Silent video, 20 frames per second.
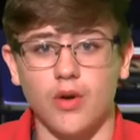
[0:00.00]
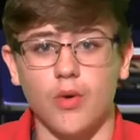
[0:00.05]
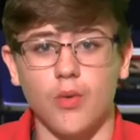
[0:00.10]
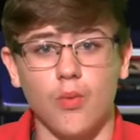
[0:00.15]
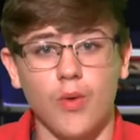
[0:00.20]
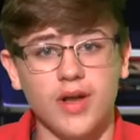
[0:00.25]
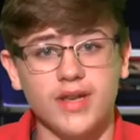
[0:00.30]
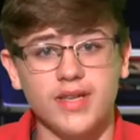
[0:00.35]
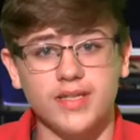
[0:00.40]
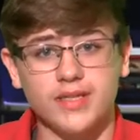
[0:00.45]

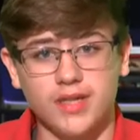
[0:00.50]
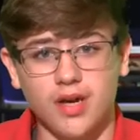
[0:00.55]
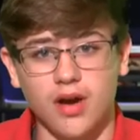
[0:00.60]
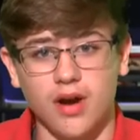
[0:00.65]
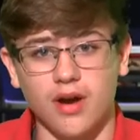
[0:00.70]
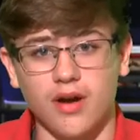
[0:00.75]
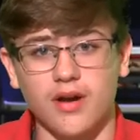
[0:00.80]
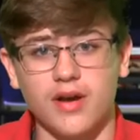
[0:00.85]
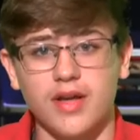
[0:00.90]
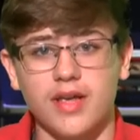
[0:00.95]
Wendy
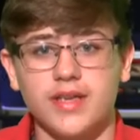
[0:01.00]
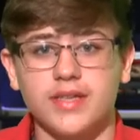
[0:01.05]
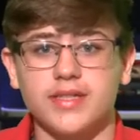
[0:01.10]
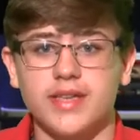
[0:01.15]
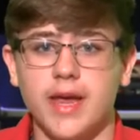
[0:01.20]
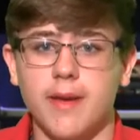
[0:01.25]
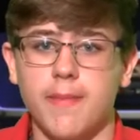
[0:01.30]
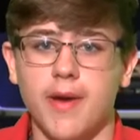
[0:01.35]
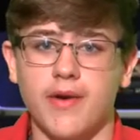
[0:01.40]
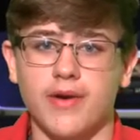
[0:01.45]
Tarr,
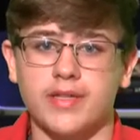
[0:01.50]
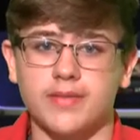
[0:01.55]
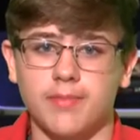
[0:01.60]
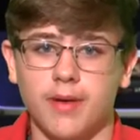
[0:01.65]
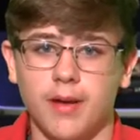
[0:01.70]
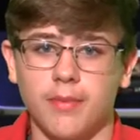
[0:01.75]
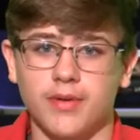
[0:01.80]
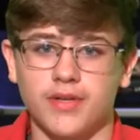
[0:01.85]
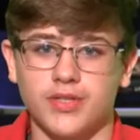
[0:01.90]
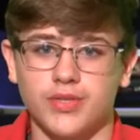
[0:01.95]
St. Mary's
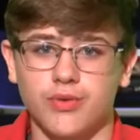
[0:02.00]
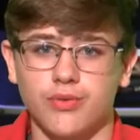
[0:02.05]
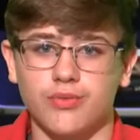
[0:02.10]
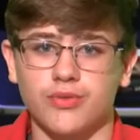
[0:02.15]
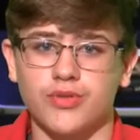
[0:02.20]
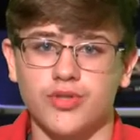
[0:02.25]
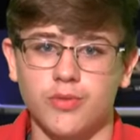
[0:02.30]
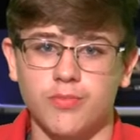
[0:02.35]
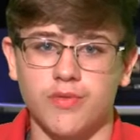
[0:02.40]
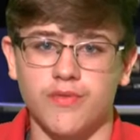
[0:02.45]
Public School
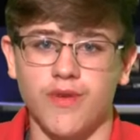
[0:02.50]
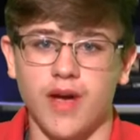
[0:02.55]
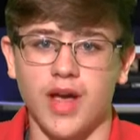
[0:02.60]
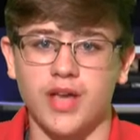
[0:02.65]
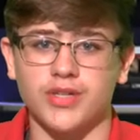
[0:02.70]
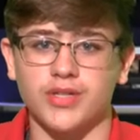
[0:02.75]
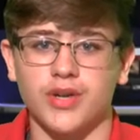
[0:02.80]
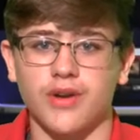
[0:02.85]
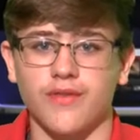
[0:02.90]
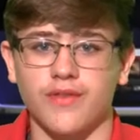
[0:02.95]

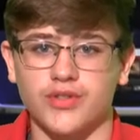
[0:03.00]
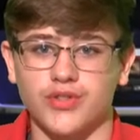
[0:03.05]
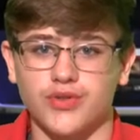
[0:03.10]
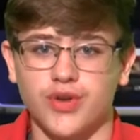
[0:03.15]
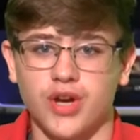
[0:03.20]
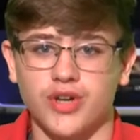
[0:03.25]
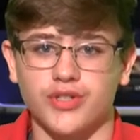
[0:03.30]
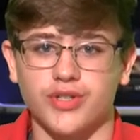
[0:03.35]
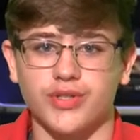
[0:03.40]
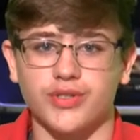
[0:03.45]
Supervisor of
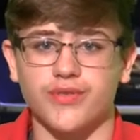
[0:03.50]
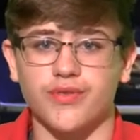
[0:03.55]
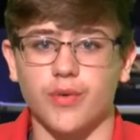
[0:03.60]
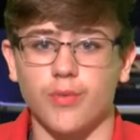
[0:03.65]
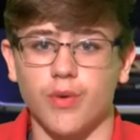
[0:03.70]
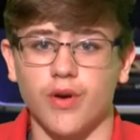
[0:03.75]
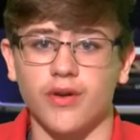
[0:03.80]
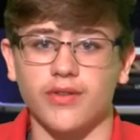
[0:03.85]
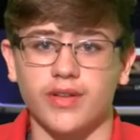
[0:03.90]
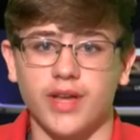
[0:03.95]
Instructions for
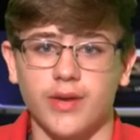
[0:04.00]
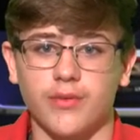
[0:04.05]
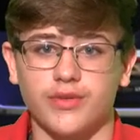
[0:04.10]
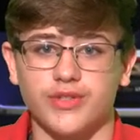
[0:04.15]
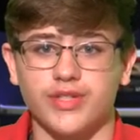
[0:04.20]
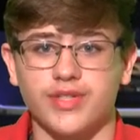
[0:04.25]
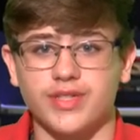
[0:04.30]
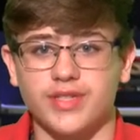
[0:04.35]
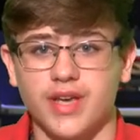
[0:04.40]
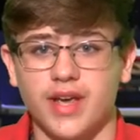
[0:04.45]
World
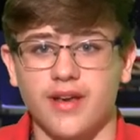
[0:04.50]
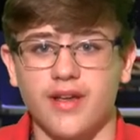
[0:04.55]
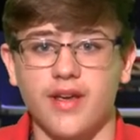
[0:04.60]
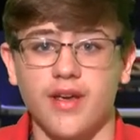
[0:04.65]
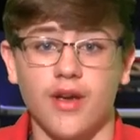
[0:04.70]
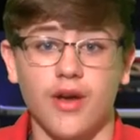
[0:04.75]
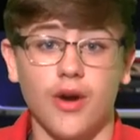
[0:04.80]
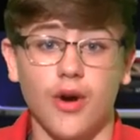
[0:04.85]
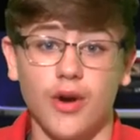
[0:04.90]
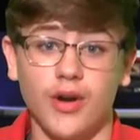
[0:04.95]
Languages said,
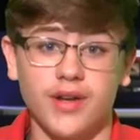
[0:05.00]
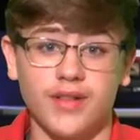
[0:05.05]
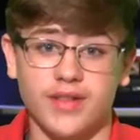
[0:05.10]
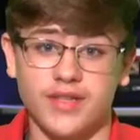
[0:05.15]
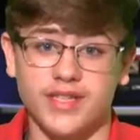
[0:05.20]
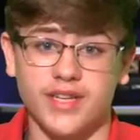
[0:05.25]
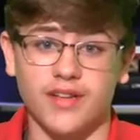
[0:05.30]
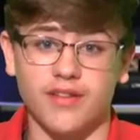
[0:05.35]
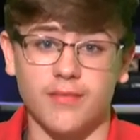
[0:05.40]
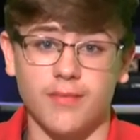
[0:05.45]
earning the
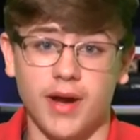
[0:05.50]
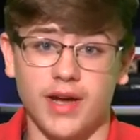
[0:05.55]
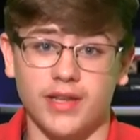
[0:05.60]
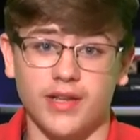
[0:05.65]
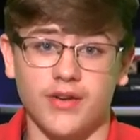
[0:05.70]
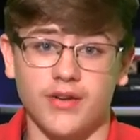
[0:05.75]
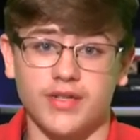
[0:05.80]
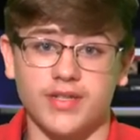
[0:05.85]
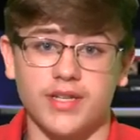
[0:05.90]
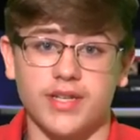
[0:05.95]
seal of
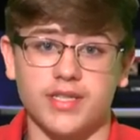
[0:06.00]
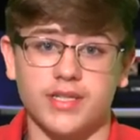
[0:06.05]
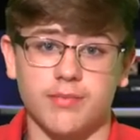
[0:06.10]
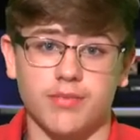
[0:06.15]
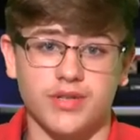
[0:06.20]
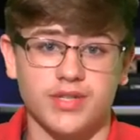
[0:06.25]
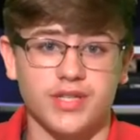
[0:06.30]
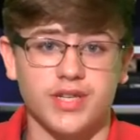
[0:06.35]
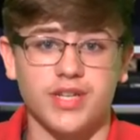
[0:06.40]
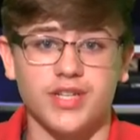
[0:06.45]
biliteracy is a
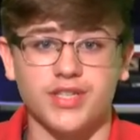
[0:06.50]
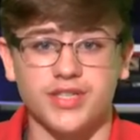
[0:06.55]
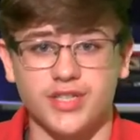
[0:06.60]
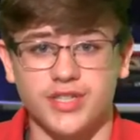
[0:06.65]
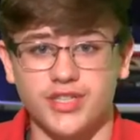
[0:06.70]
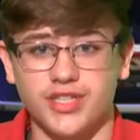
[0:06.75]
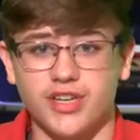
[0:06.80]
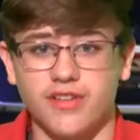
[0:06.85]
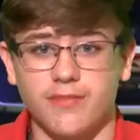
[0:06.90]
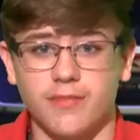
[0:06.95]
prestigious
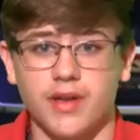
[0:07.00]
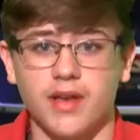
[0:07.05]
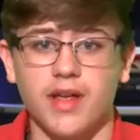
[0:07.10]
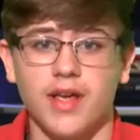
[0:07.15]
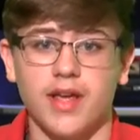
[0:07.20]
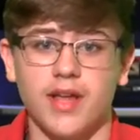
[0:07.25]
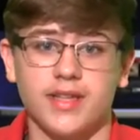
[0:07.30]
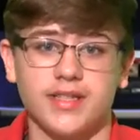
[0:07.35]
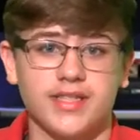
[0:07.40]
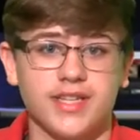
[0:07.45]
achievement
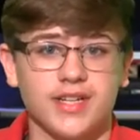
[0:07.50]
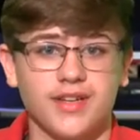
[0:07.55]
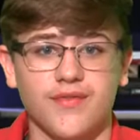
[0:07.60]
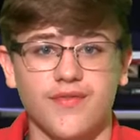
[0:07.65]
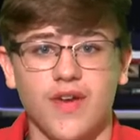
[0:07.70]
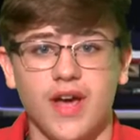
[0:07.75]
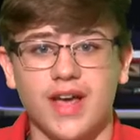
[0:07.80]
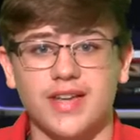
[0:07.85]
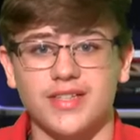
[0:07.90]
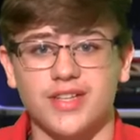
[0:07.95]
and
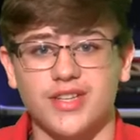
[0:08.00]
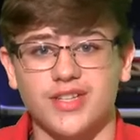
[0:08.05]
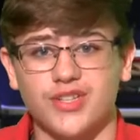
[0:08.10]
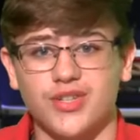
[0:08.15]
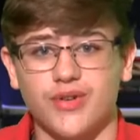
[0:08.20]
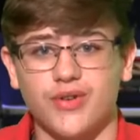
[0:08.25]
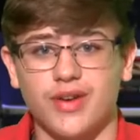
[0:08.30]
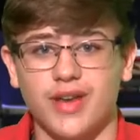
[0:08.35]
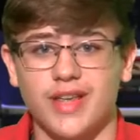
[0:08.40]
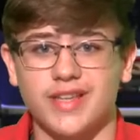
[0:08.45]
signifies that a
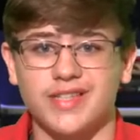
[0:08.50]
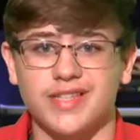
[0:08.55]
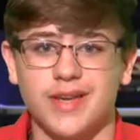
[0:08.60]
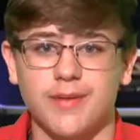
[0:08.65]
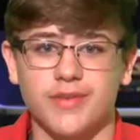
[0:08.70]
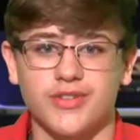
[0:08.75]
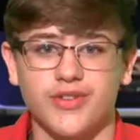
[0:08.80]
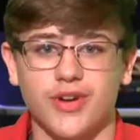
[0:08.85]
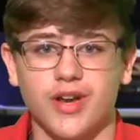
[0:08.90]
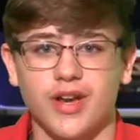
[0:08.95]
student has
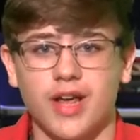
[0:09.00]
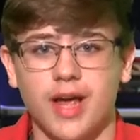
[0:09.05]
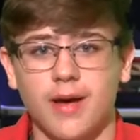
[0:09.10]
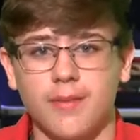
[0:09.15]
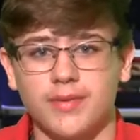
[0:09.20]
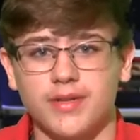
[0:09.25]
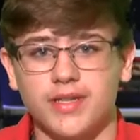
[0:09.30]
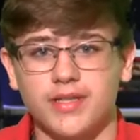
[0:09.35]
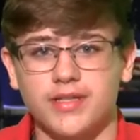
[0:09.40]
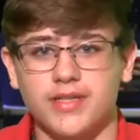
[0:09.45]
demonstrated
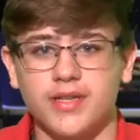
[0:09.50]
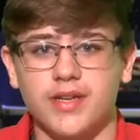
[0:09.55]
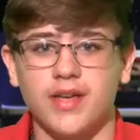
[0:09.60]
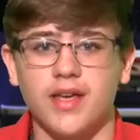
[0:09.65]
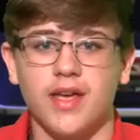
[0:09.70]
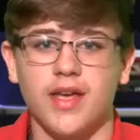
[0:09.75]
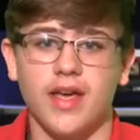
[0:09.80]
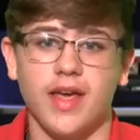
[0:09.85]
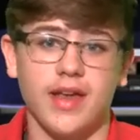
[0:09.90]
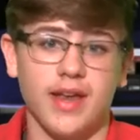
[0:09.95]
competency
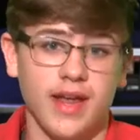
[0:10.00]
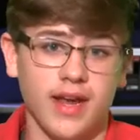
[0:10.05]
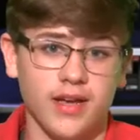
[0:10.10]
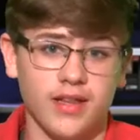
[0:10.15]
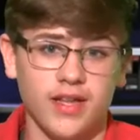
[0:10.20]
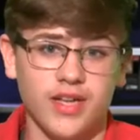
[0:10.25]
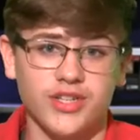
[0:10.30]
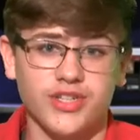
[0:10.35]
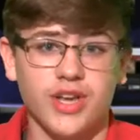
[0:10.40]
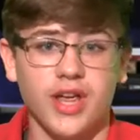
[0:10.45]
in
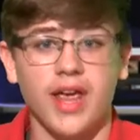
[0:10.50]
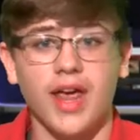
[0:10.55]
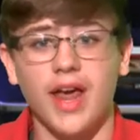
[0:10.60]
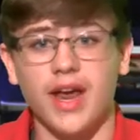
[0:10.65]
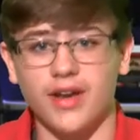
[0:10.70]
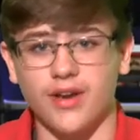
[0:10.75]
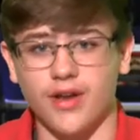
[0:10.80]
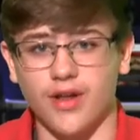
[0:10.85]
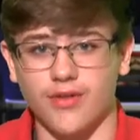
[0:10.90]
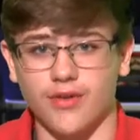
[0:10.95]
English
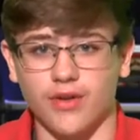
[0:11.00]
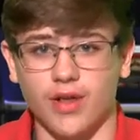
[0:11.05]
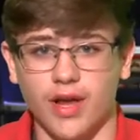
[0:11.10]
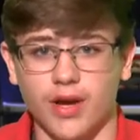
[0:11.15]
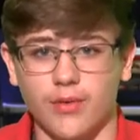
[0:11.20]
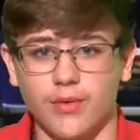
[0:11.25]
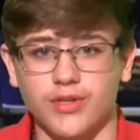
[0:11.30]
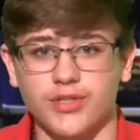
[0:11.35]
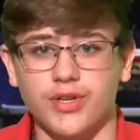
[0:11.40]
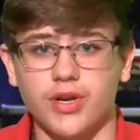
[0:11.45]
and another
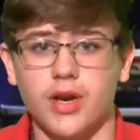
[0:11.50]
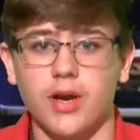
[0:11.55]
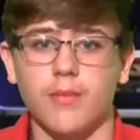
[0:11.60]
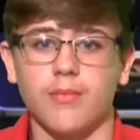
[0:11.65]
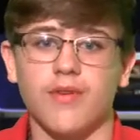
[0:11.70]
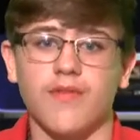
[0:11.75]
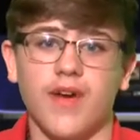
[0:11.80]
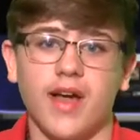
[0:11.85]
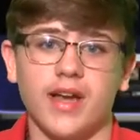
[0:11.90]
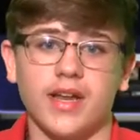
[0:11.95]
language,
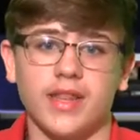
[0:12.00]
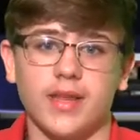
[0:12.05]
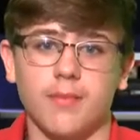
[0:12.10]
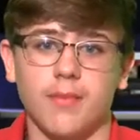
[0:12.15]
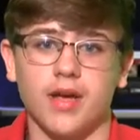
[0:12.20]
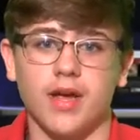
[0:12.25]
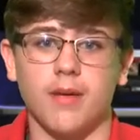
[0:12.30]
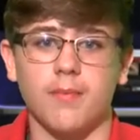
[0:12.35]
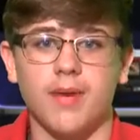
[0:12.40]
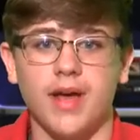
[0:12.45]
providing
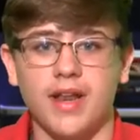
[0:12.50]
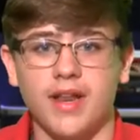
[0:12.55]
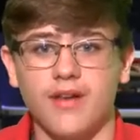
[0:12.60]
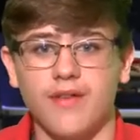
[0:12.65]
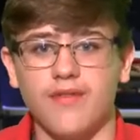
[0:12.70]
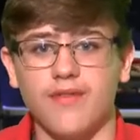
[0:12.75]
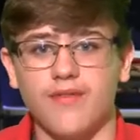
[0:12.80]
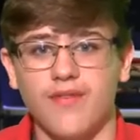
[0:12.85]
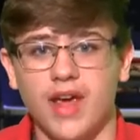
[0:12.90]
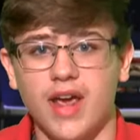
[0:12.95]
them a
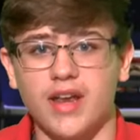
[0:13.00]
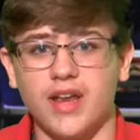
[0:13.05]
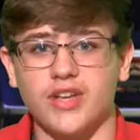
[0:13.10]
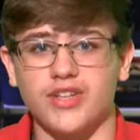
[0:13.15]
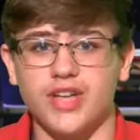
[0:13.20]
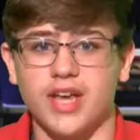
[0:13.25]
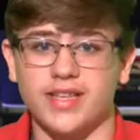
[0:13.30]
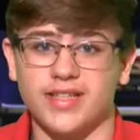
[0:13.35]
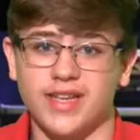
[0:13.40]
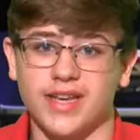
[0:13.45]
competitive
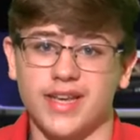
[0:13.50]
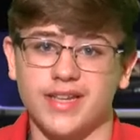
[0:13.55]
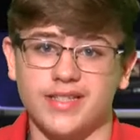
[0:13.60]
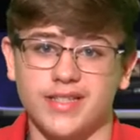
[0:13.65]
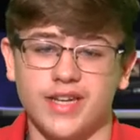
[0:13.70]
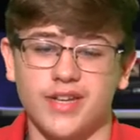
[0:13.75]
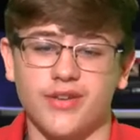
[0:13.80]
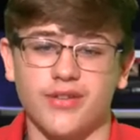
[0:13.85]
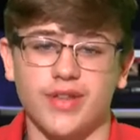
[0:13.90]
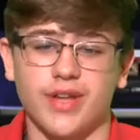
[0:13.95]
advantage as they
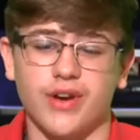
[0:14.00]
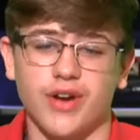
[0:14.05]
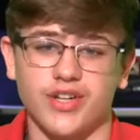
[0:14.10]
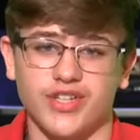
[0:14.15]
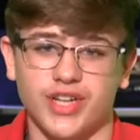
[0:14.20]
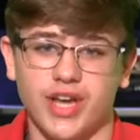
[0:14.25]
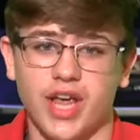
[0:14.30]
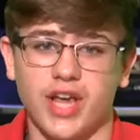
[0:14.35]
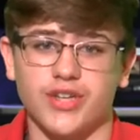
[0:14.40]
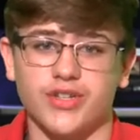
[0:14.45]
continue their
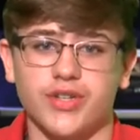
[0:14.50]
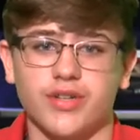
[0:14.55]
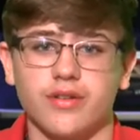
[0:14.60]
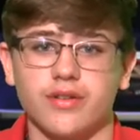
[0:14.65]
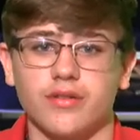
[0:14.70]
education.